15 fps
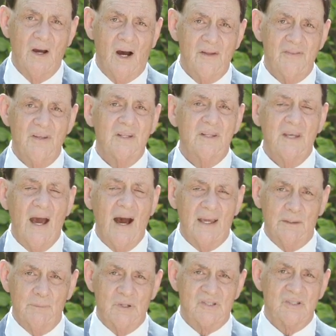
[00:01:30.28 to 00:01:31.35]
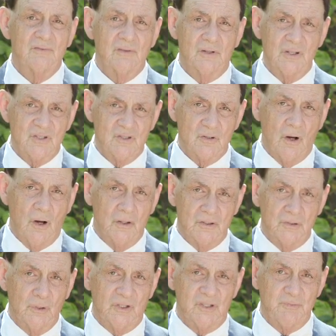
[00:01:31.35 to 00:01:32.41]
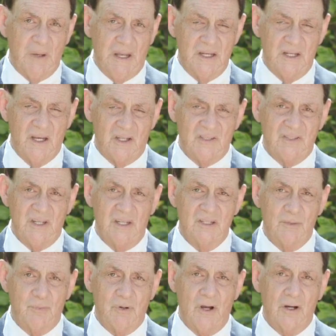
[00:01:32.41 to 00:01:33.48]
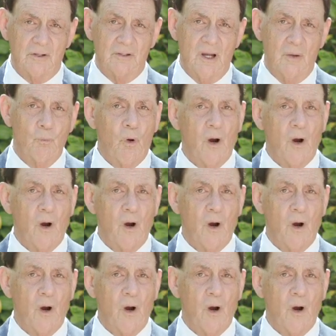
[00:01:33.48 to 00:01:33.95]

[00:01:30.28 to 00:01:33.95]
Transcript: I think the arguments are very strong to extend the program.